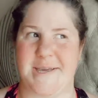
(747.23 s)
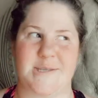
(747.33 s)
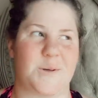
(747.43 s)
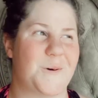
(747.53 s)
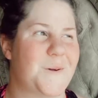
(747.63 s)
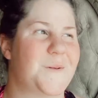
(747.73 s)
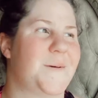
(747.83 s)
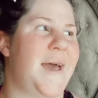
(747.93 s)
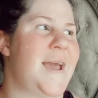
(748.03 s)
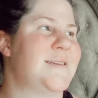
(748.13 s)
He's
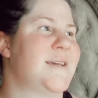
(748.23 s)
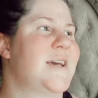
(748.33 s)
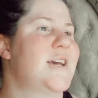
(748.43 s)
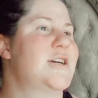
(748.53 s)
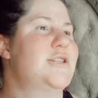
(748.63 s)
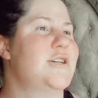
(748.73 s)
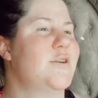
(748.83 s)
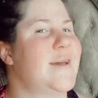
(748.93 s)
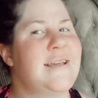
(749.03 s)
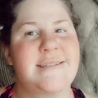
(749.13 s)
always
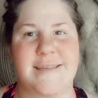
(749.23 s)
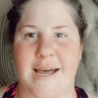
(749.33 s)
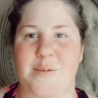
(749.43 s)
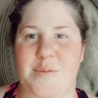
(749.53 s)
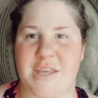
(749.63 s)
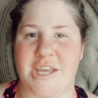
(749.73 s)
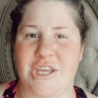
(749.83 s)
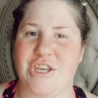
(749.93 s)
doing something